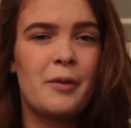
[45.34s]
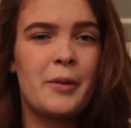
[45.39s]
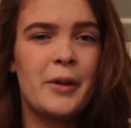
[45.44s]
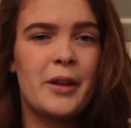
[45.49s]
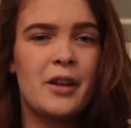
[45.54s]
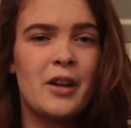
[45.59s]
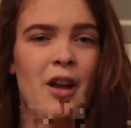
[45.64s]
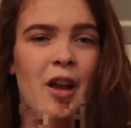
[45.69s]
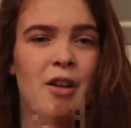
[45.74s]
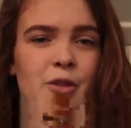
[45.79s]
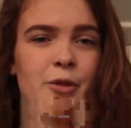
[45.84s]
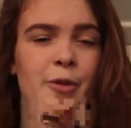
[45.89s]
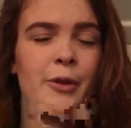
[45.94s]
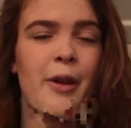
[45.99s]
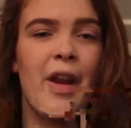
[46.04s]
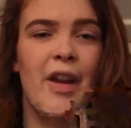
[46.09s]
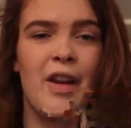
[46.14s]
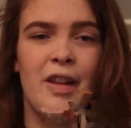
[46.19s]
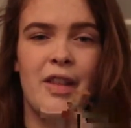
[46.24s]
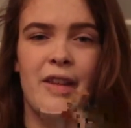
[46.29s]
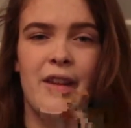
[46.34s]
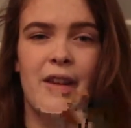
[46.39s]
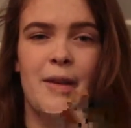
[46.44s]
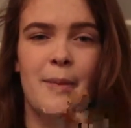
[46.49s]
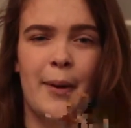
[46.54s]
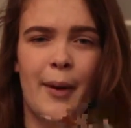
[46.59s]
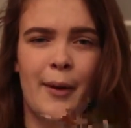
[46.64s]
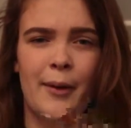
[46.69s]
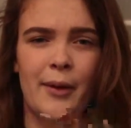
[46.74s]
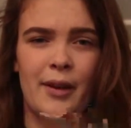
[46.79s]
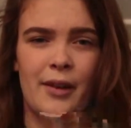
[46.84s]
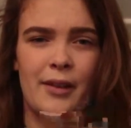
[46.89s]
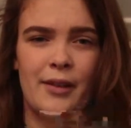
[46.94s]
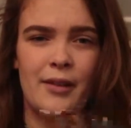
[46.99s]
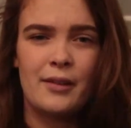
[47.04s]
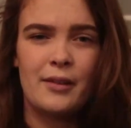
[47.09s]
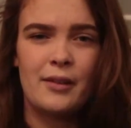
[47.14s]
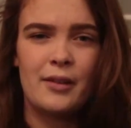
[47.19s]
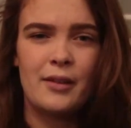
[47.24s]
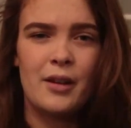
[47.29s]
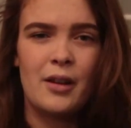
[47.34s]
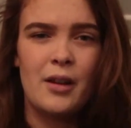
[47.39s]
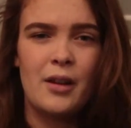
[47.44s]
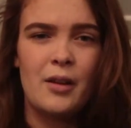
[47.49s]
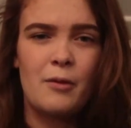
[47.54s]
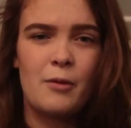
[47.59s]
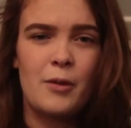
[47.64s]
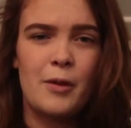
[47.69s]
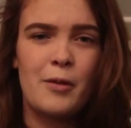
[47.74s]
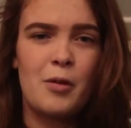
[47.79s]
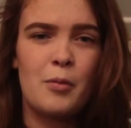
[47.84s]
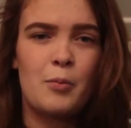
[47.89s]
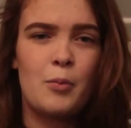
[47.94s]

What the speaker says: and we cannot do anything about it. We were